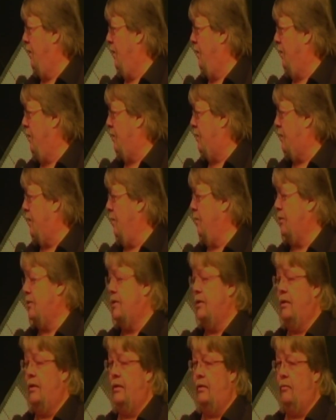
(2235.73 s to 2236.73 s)
This coming
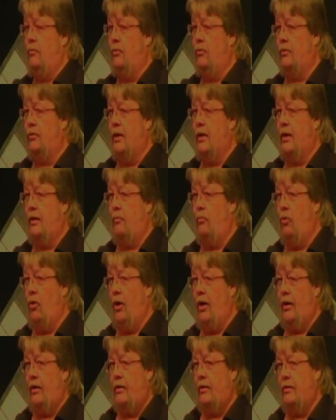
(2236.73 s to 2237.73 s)
Sunday, we're going to take a
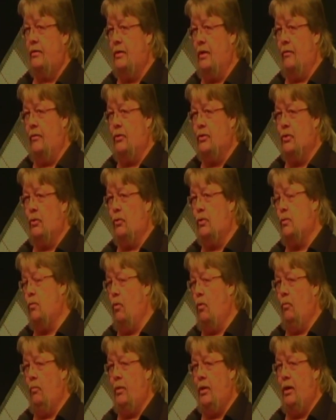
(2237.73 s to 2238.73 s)
break, so the church
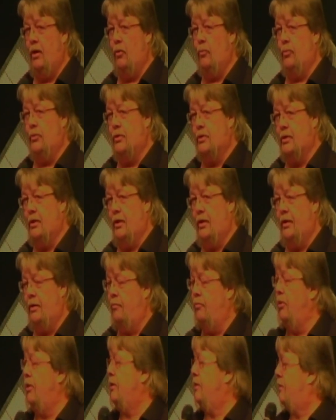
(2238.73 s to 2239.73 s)
won't be open Sunday.
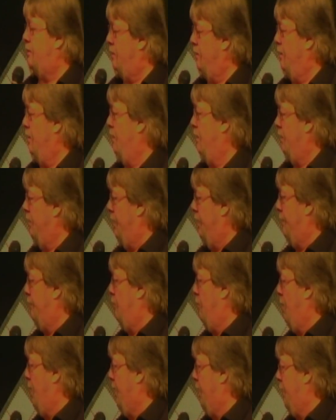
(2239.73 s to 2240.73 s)
Please let
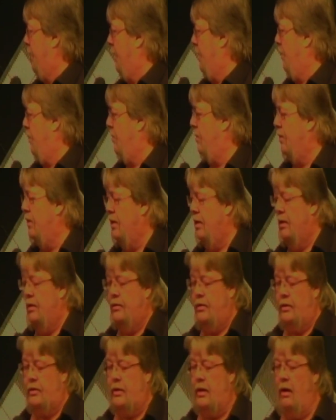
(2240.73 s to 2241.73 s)
everybody know.
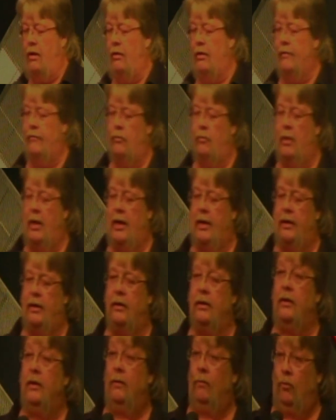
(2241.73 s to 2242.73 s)
Just call
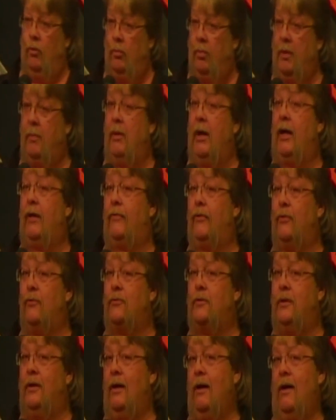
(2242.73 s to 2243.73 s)
everybody. We'll be back
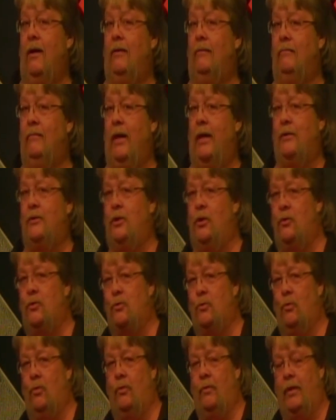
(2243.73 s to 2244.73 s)
Thursday night, as
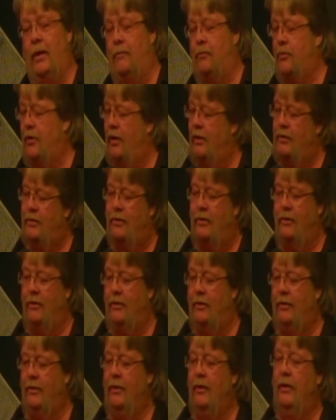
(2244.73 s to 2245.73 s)
usual. Everything's
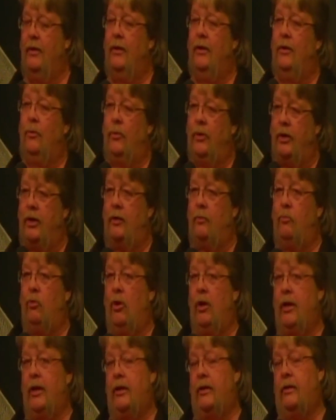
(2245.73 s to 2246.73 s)
good. We need a
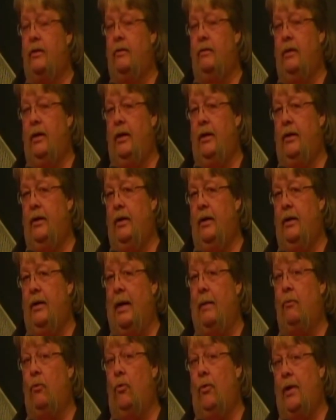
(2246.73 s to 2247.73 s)
break, and
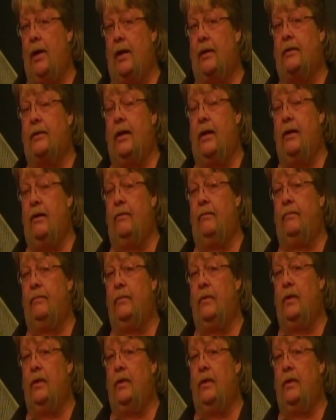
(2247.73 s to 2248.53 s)
I'm going out of town,